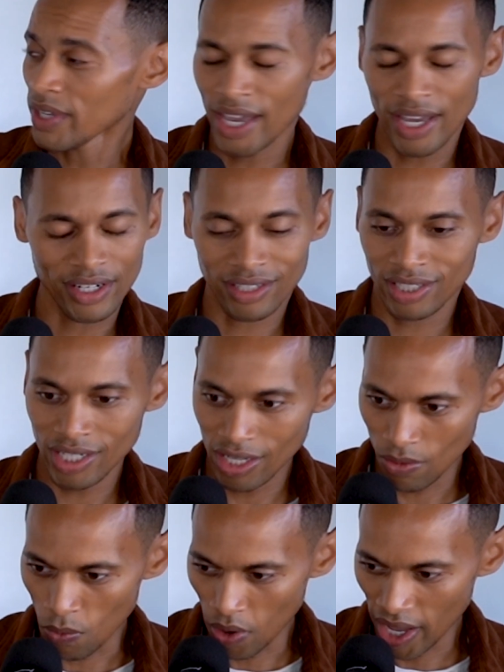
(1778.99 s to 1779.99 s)
yeah, to see
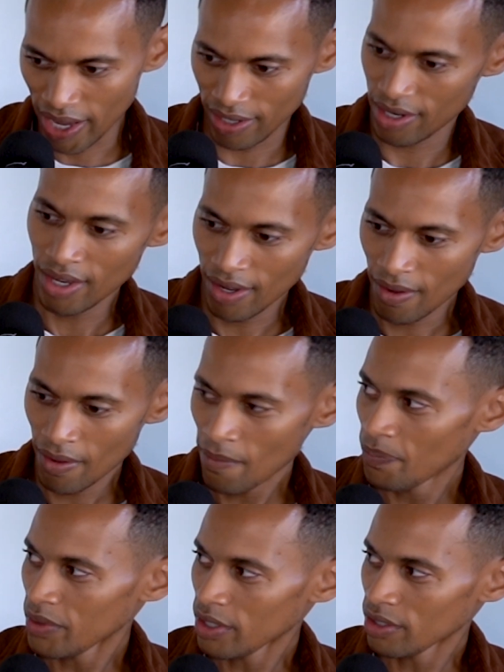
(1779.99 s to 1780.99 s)
what,
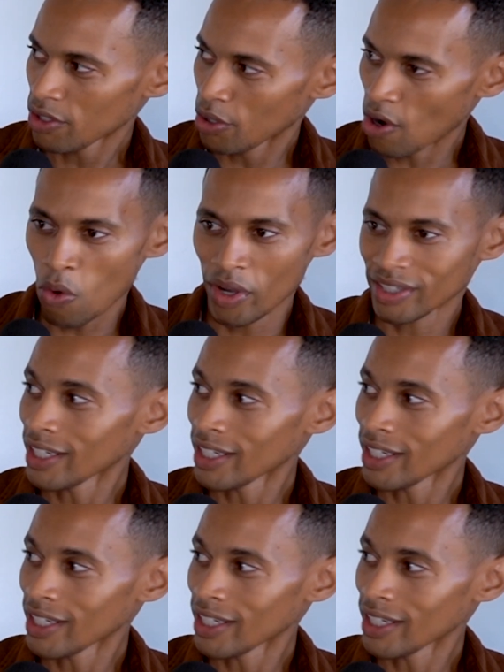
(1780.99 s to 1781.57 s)
what